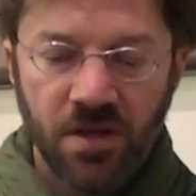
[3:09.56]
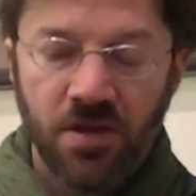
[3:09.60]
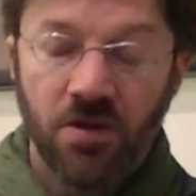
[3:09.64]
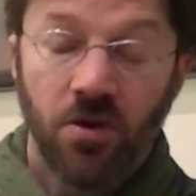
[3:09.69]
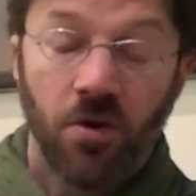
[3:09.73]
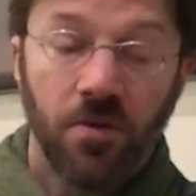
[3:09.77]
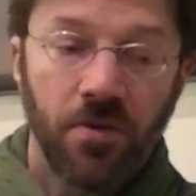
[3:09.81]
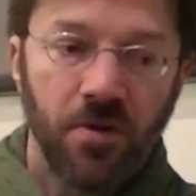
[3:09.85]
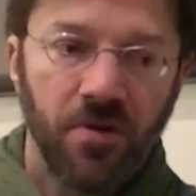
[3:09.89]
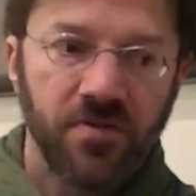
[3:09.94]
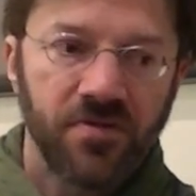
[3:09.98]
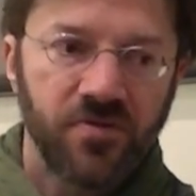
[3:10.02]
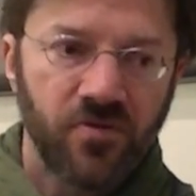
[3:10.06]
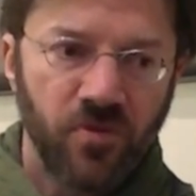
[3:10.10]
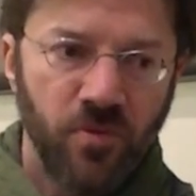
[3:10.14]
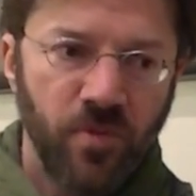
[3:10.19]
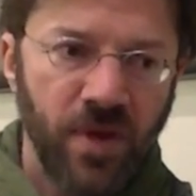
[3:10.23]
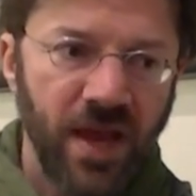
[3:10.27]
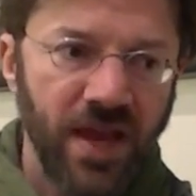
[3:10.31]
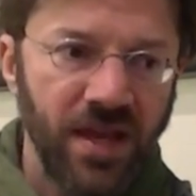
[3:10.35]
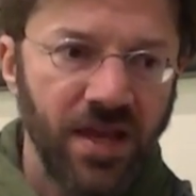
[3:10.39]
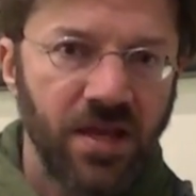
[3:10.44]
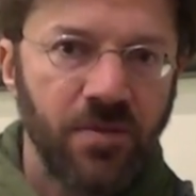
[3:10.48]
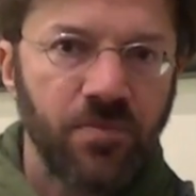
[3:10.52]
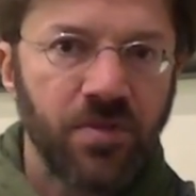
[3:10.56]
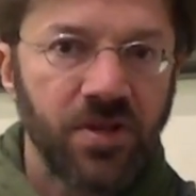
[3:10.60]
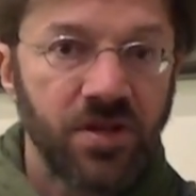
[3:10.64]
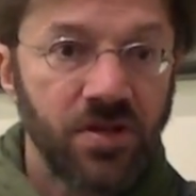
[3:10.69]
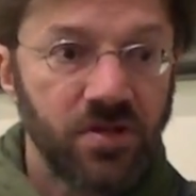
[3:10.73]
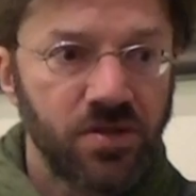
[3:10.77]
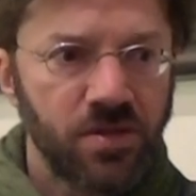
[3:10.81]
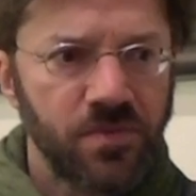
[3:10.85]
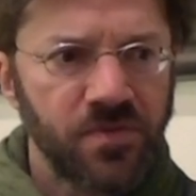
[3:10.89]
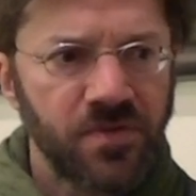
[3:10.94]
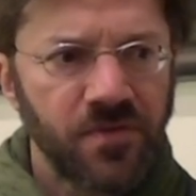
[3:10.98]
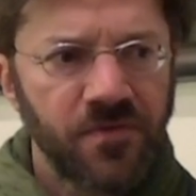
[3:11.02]
although it's Romanian, but
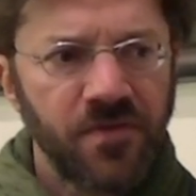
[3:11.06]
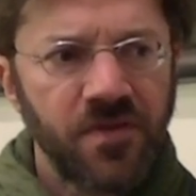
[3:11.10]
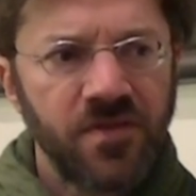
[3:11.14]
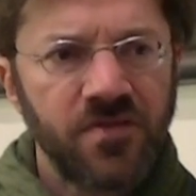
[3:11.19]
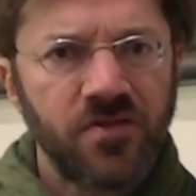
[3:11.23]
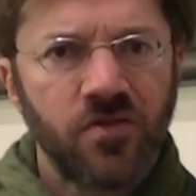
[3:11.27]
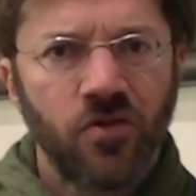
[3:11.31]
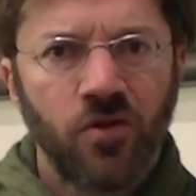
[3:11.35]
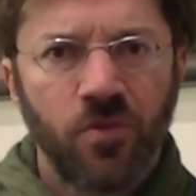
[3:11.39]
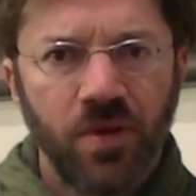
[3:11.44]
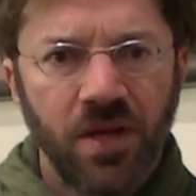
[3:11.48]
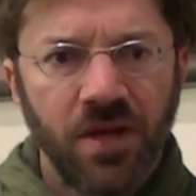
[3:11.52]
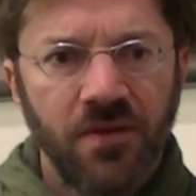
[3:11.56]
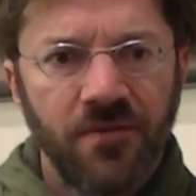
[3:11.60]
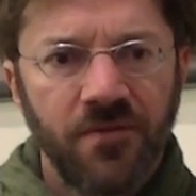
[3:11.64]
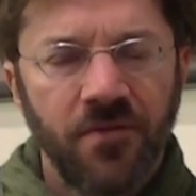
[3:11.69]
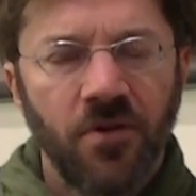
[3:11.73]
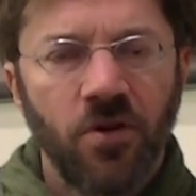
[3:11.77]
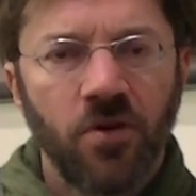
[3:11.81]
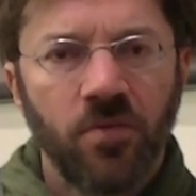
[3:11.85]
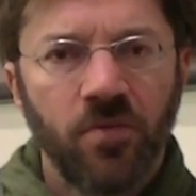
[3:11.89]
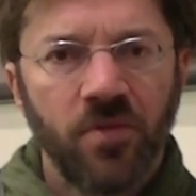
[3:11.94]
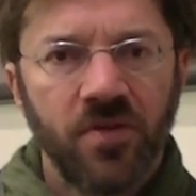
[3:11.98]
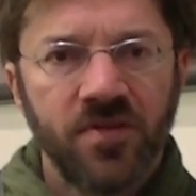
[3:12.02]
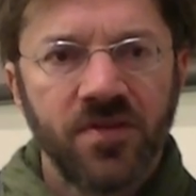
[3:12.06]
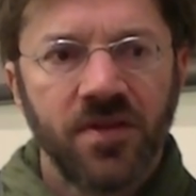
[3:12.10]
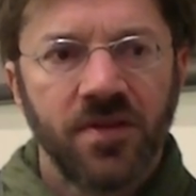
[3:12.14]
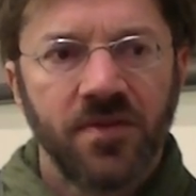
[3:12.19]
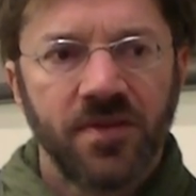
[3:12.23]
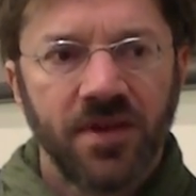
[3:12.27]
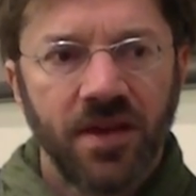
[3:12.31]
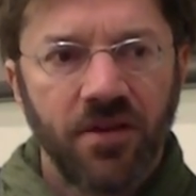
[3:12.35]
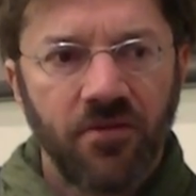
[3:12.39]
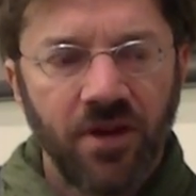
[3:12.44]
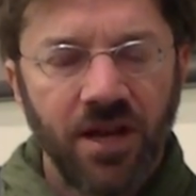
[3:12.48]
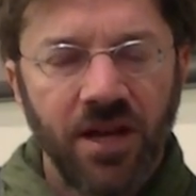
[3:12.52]
in terms of East European folk music
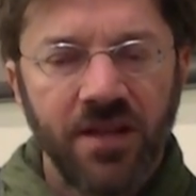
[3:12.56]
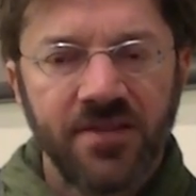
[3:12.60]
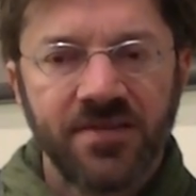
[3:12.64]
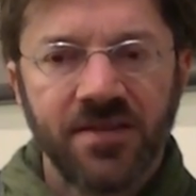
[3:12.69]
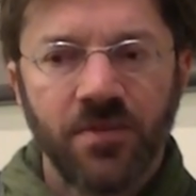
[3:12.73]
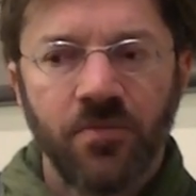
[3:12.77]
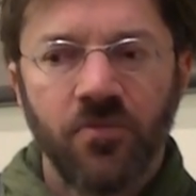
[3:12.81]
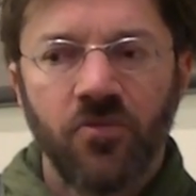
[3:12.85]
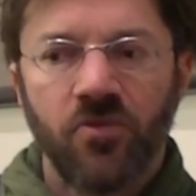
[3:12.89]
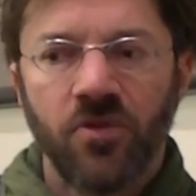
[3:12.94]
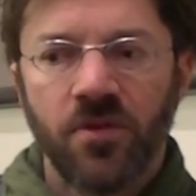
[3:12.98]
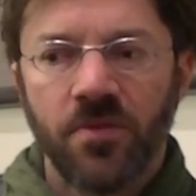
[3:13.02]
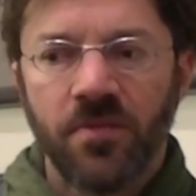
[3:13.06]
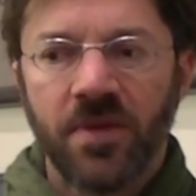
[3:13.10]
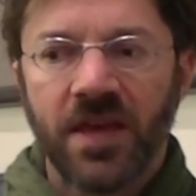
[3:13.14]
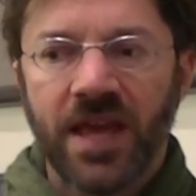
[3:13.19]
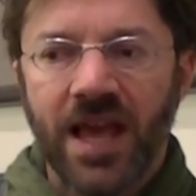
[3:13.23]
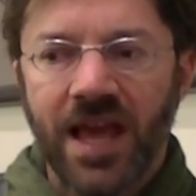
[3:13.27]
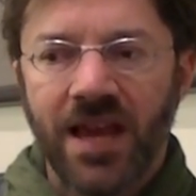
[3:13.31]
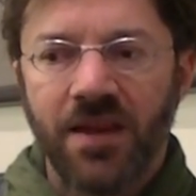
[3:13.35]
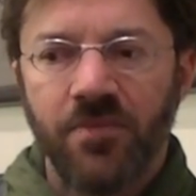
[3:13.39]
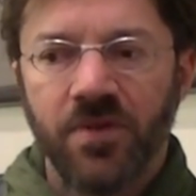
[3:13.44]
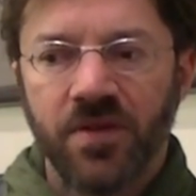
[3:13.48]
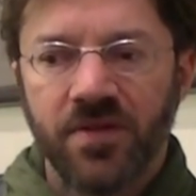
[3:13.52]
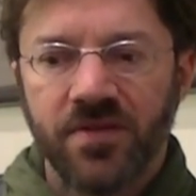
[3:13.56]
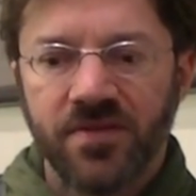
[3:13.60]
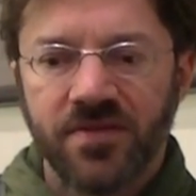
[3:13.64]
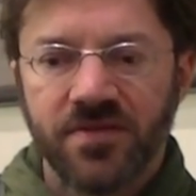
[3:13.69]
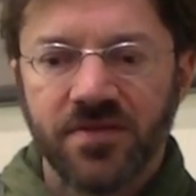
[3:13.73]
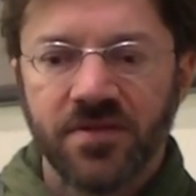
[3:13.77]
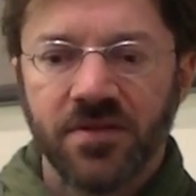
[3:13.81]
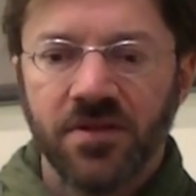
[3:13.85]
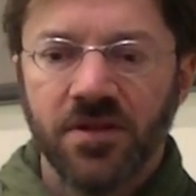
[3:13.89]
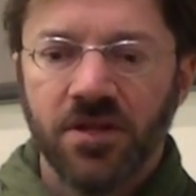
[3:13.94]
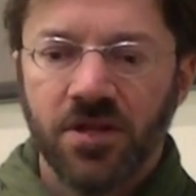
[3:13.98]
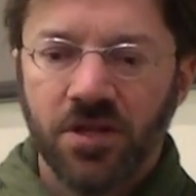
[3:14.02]
there are really some rhythmic
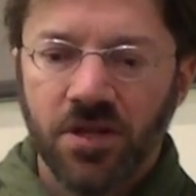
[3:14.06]
elements,